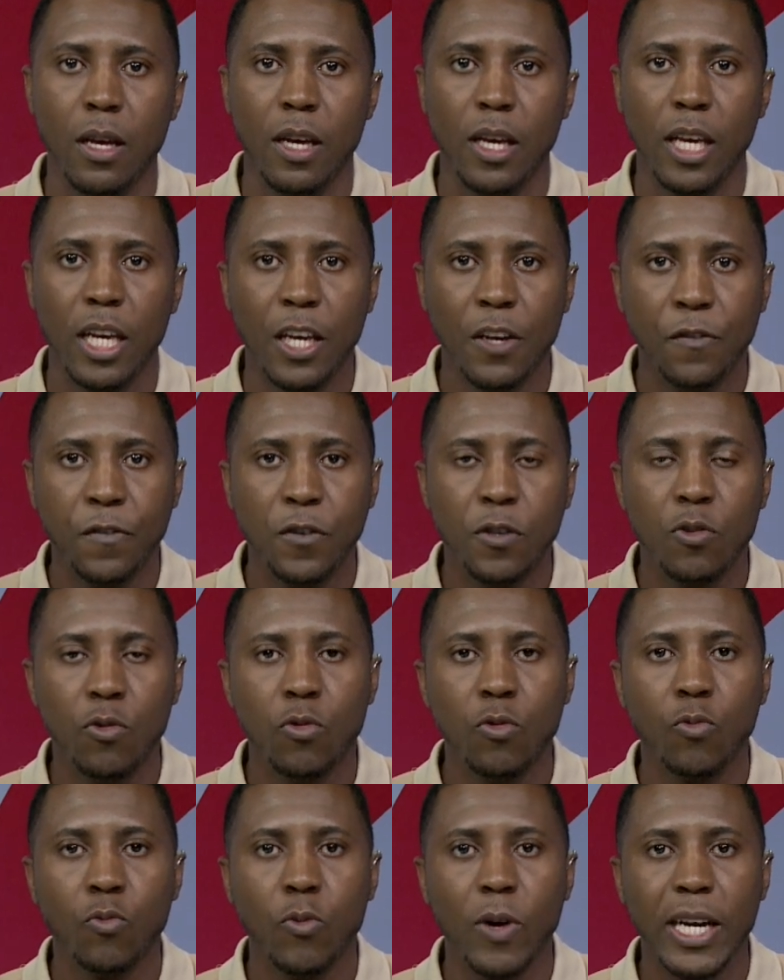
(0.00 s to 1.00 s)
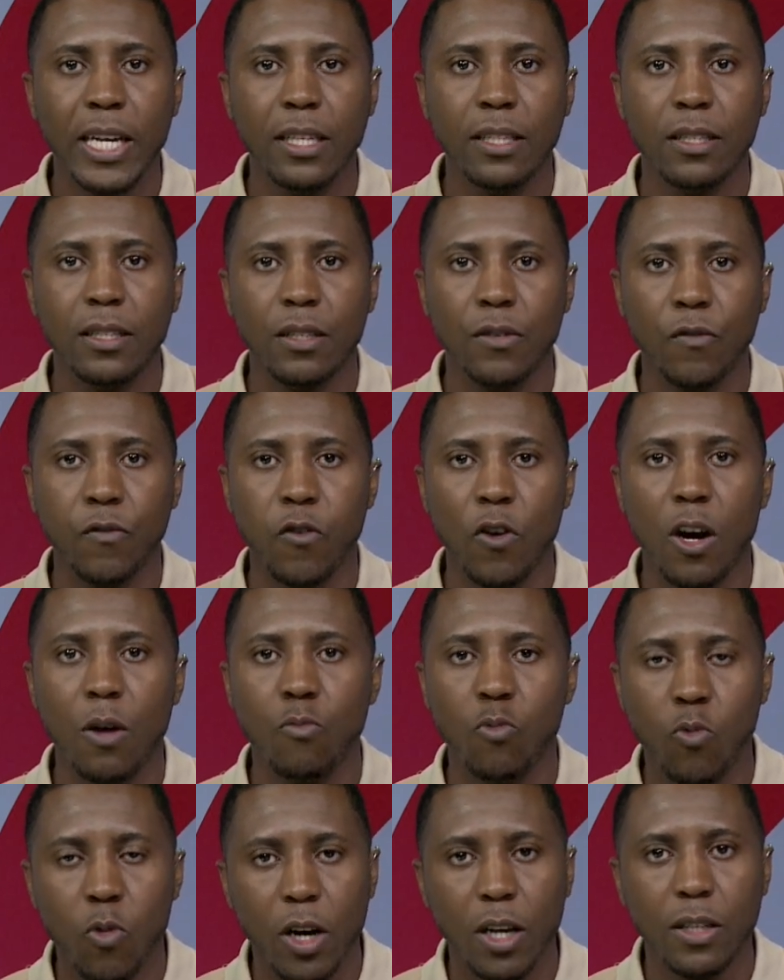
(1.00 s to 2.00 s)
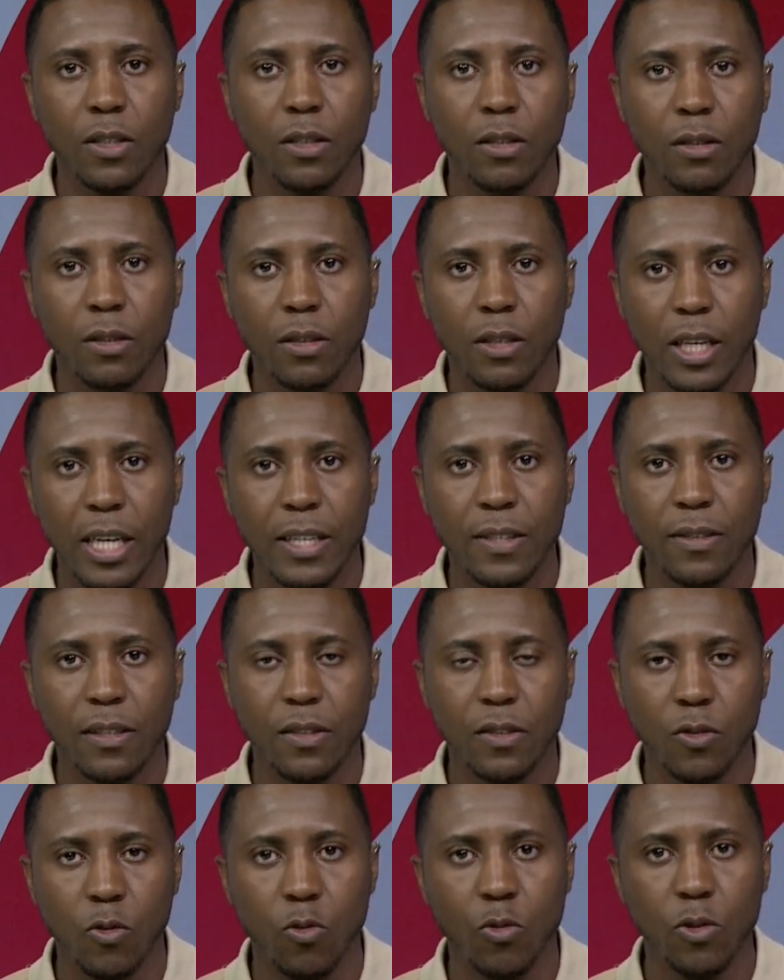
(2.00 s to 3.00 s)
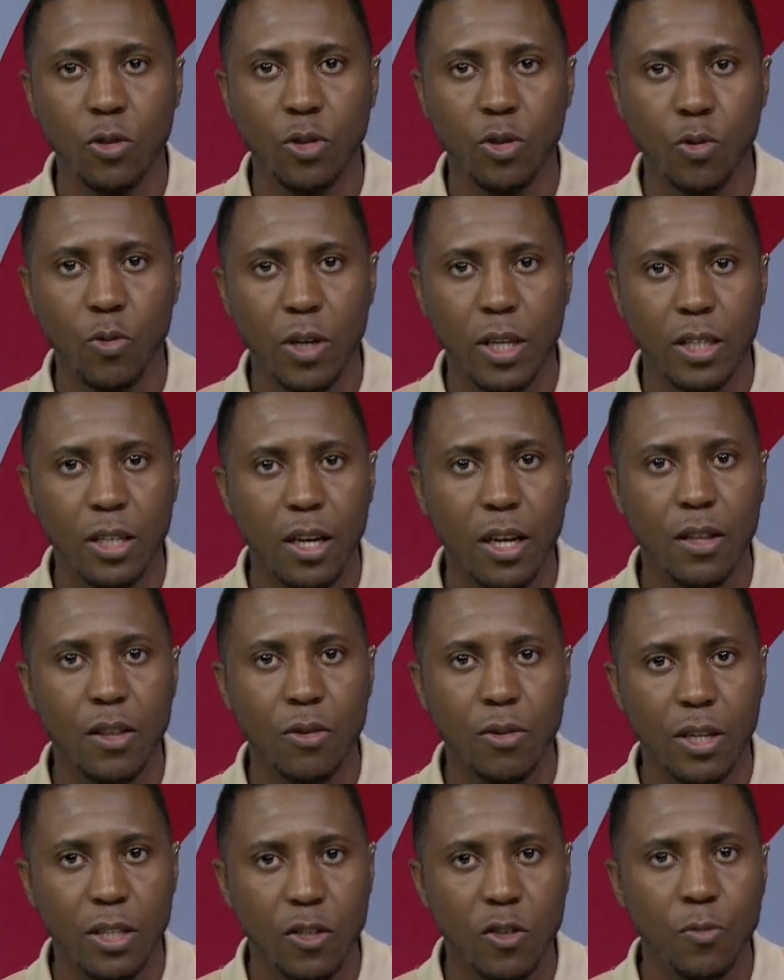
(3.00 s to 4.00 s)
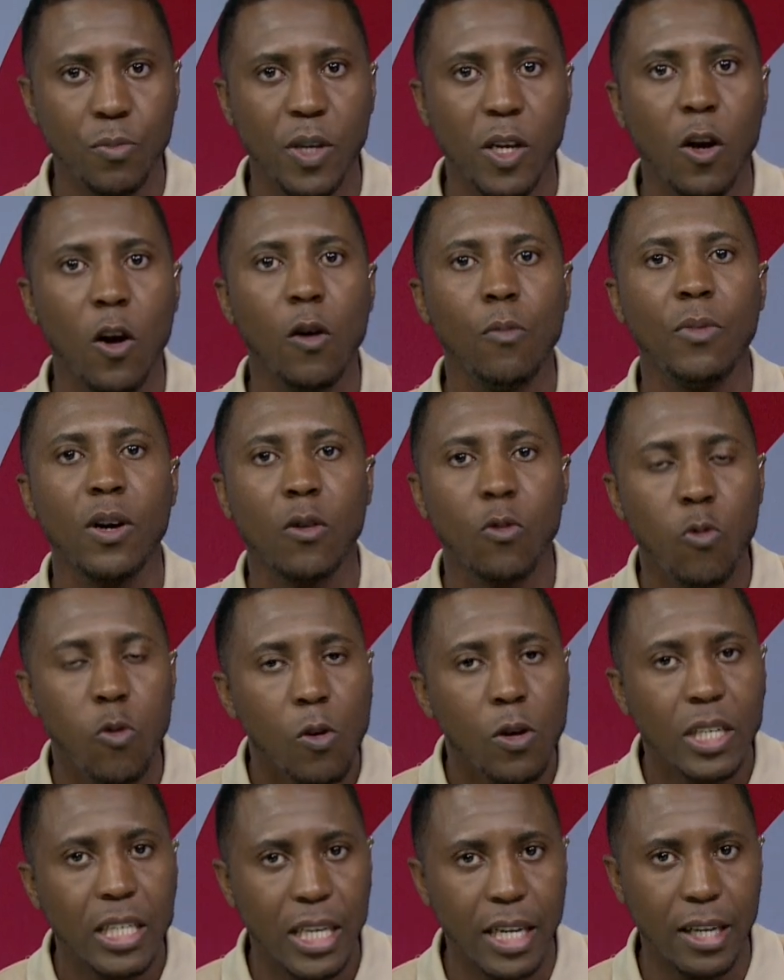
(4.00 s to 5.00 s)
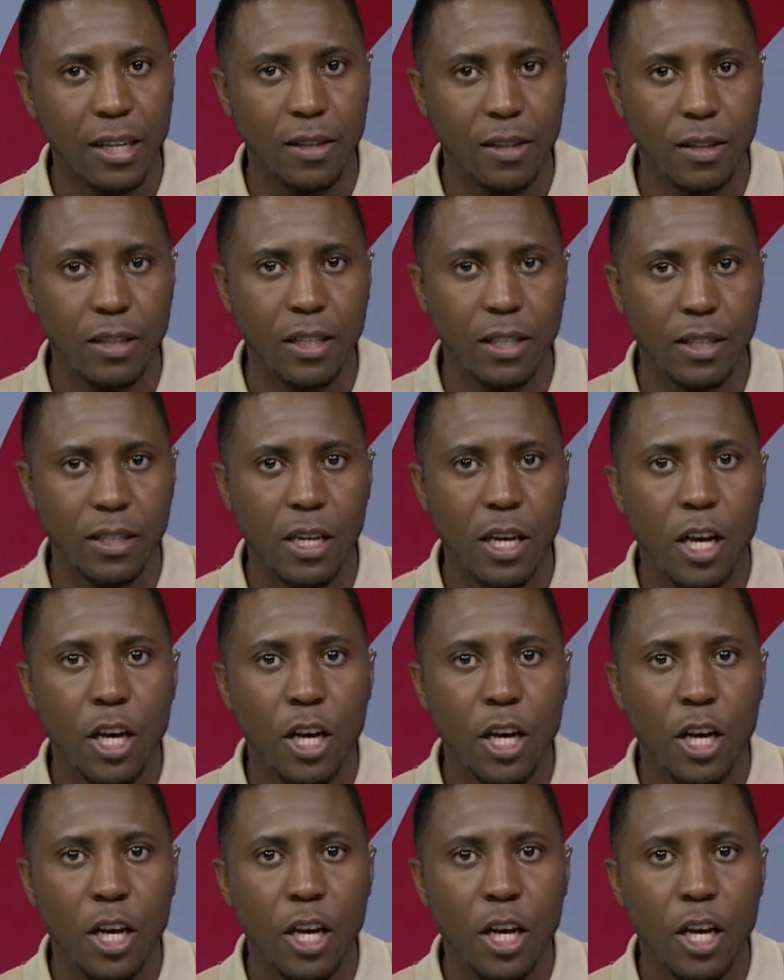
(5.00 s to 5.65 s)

if you went from one ISSA school to another and you become a quota athlete,